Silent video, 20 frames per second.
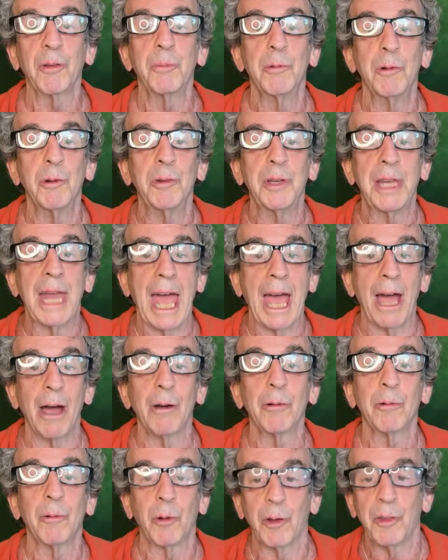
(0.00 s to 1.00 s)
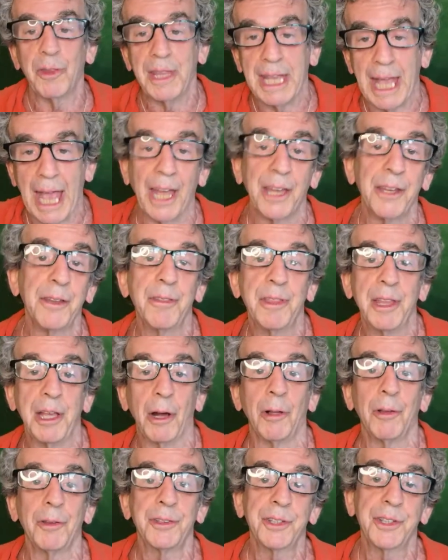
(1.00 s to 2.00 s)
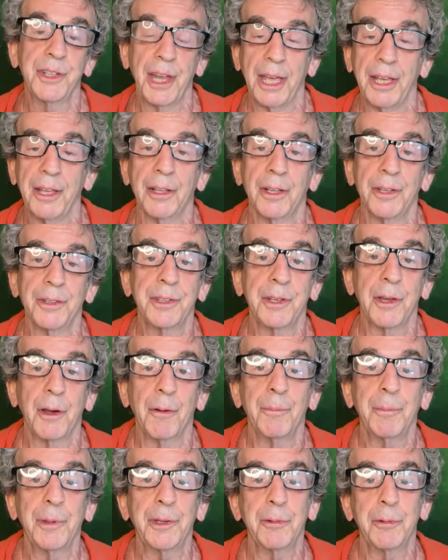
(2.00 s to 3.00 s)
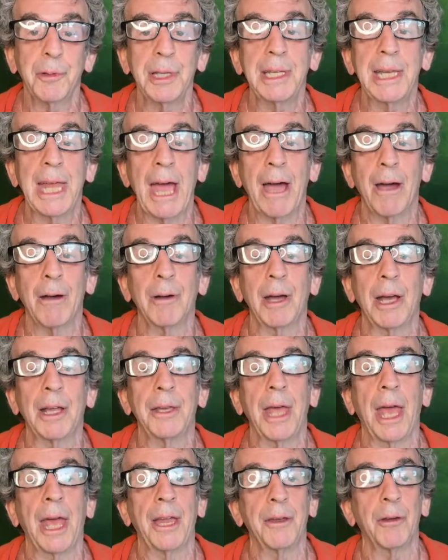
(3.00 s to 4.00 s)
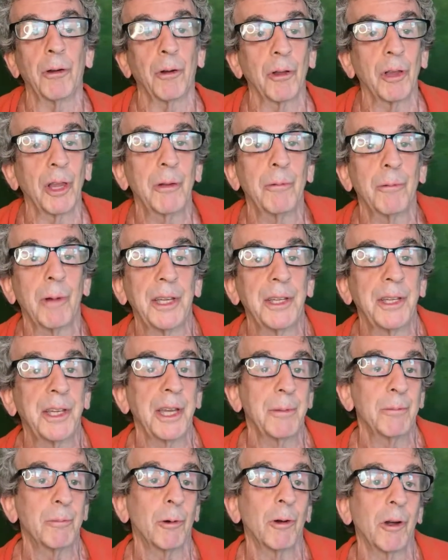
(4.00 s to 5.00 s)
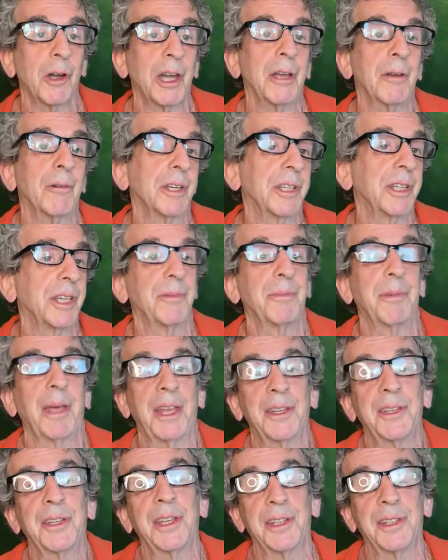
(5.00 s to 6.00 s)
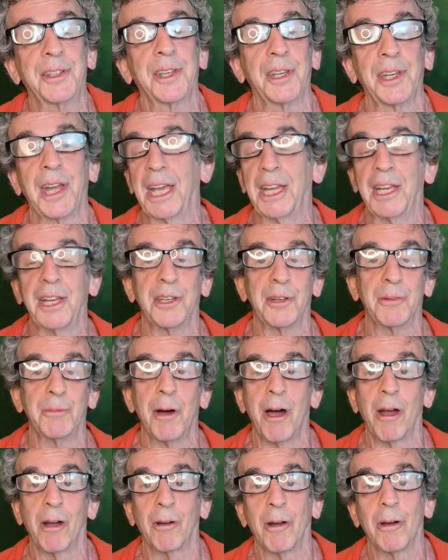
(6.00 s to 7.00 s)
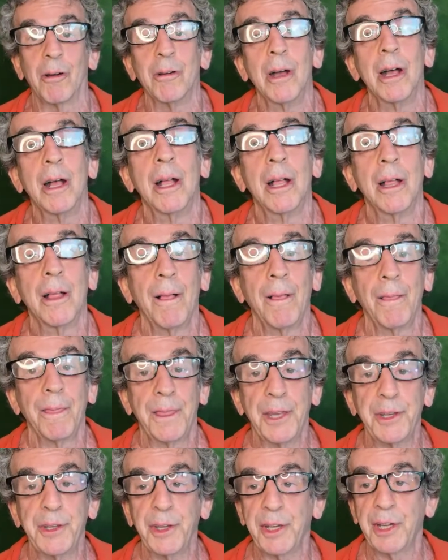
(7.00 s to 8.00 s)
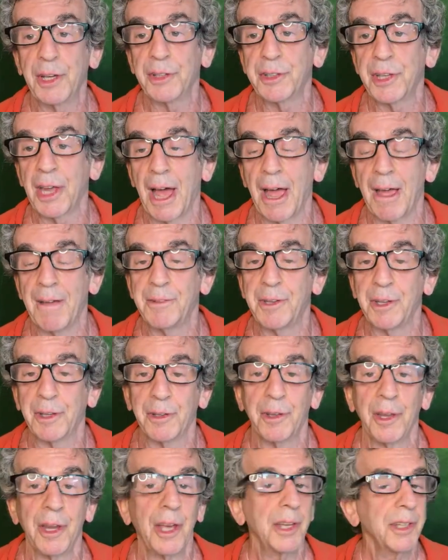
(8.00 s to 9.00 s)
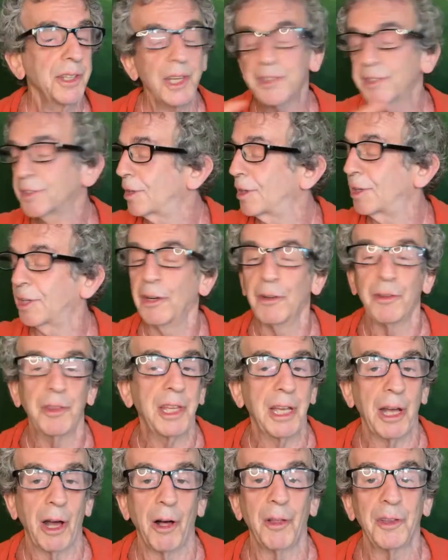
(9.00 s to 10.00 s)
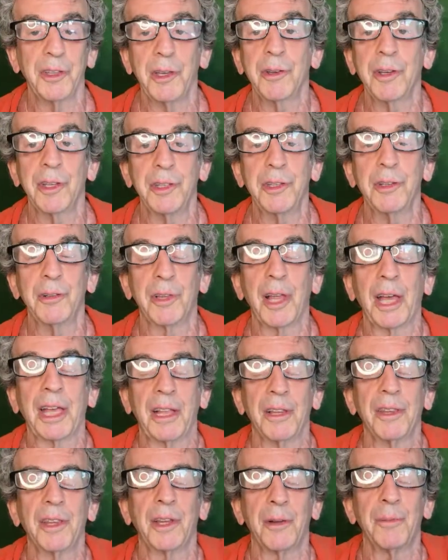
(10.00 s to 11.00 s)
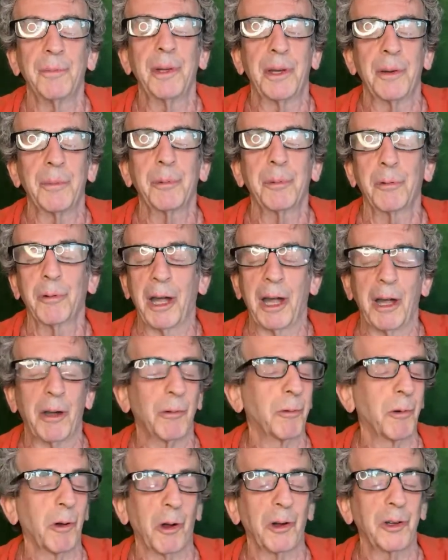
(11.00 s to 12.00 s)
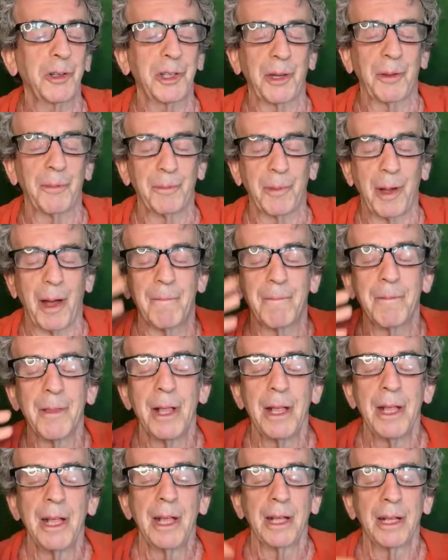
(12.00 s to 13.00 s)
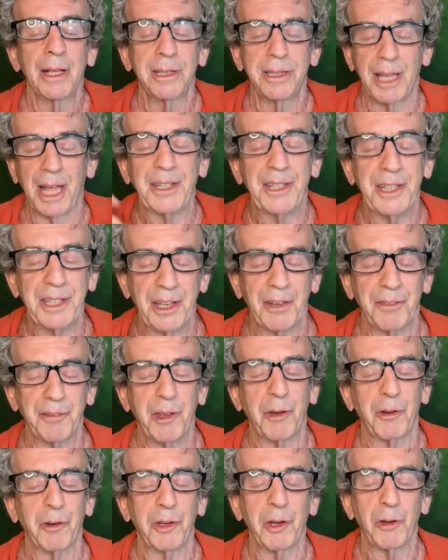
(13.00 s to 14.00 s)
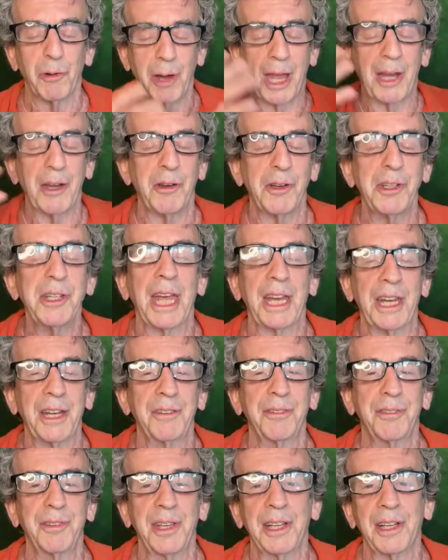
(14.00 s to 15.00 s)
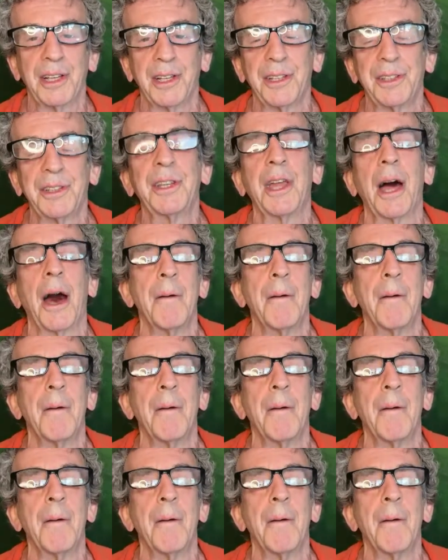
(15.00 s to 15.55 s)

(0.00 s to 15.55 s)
moon now. We're in the end of the old cycle. So between now and early Wednesday morning, which is basically tonight and tomorrow, this is a good time to just clear the old. You can do like a little bit of prayer work, some cleansing of your energetic fields,